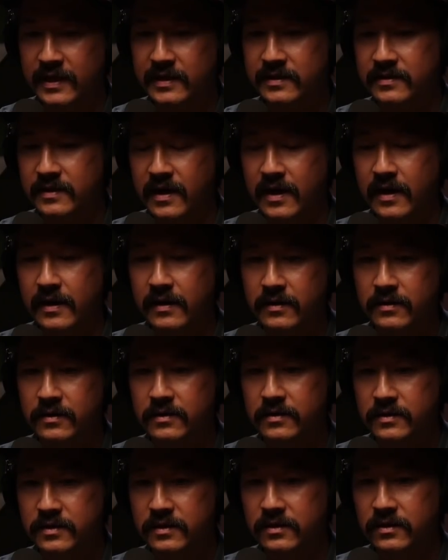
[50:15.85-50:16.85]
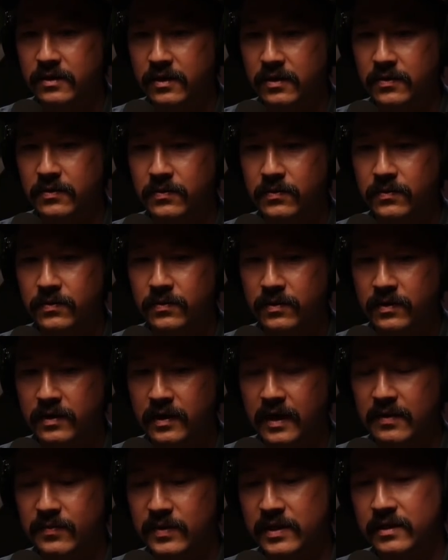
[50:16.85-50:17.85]
and I thought, you know,
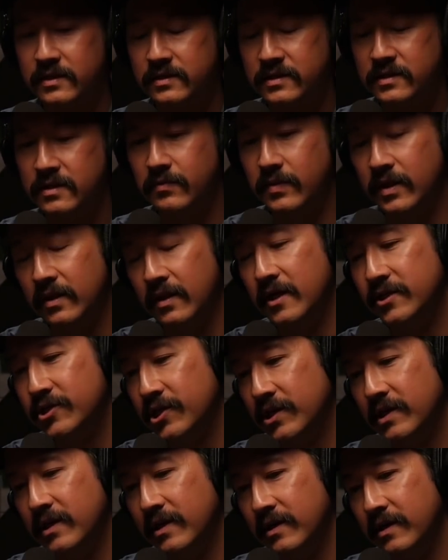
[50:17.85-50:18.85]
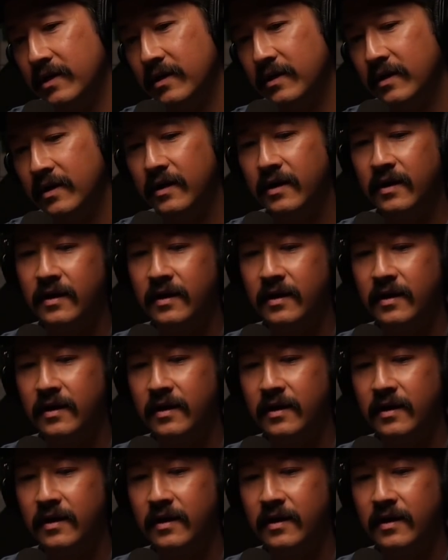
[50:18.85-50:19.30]
I'm gonna I'm gonna launch it here.